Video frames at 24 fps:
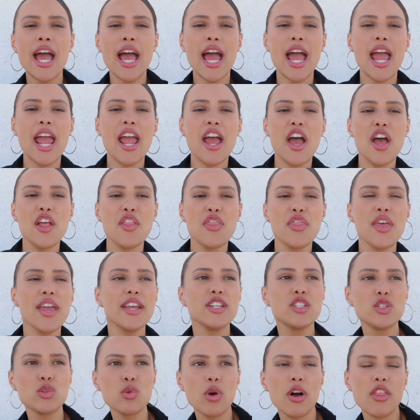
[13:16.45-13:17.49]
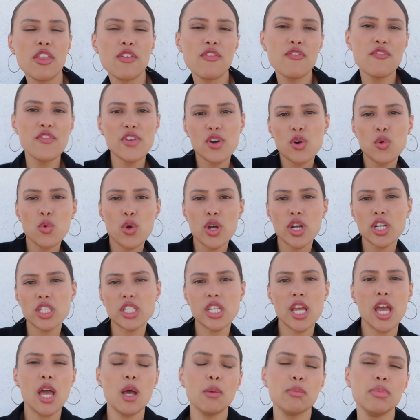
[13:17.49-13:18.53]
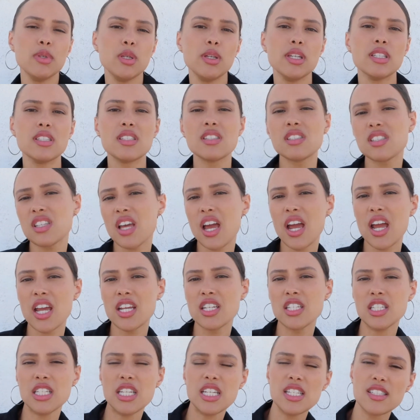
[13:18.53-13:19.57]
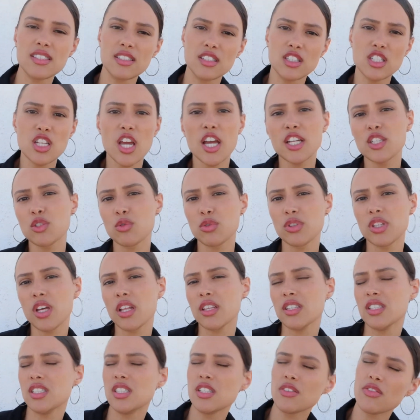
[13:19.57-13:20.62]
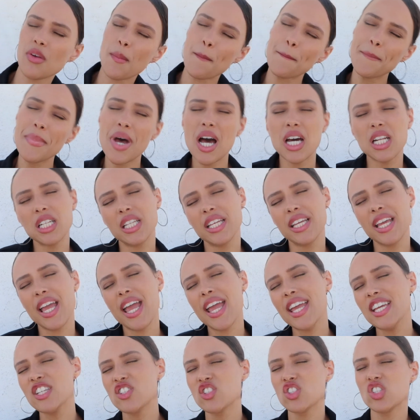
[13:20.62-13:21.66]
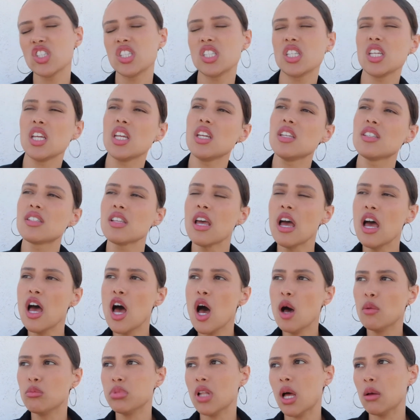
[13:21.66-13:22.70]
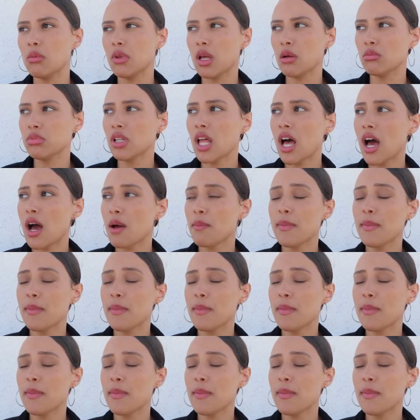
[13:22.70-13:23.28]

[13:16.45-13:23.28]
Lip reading: and they do all the footwork to help you get signed, and he's in touch with all these different modeling agencies, blah blah blah.